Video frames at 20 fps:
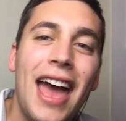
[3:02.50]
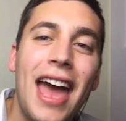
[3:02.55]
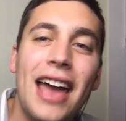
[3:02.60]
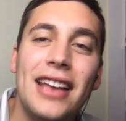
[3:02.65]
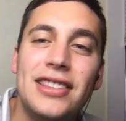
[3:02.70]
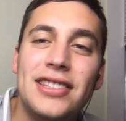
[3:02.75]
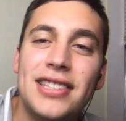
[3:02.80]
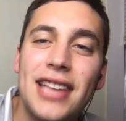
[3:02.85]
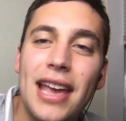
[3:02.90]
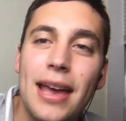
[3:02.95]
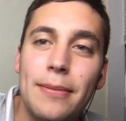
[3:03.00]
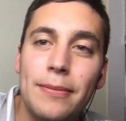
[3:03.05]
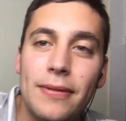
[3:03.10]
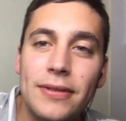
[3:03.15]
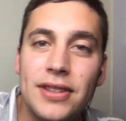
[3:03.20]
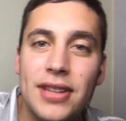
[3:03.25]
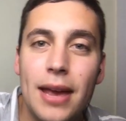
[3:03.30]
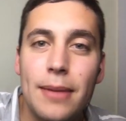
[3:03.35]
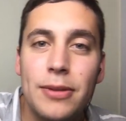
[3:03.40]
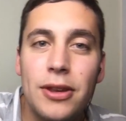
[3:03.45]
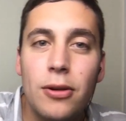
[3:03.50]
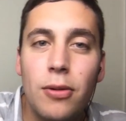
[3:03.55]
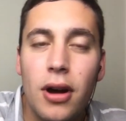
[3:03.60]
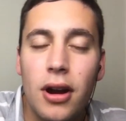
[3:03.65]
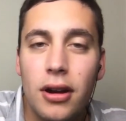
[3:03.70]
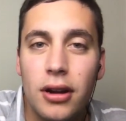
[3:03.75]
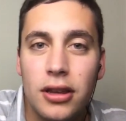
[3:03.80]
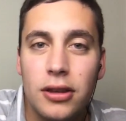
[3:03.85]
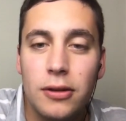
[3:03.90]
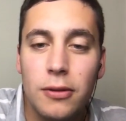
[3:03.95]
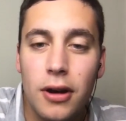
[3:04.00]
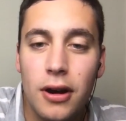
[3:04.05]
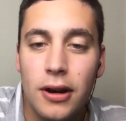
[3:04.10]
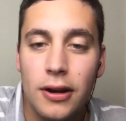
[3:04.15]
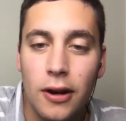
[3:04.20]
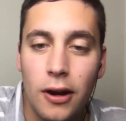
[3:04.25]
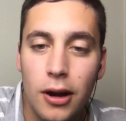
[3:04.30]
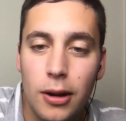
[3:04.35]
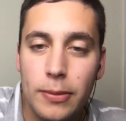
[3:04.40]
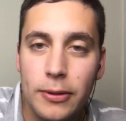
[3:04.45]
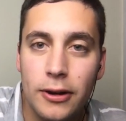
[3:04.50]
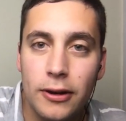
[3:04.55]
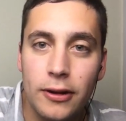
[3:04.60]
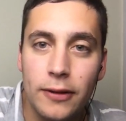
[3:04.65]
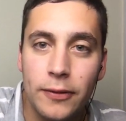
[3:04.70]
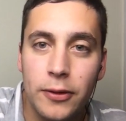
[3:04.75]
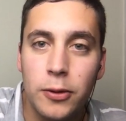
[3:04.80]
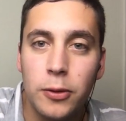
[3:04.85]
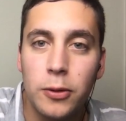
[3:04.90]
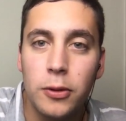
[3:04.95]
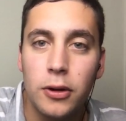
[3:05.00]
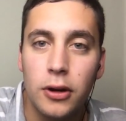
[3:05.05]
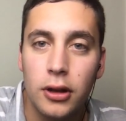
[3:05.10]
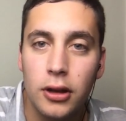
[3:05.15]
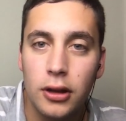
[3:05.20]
Hey, Sam, you are an arbiter of cool.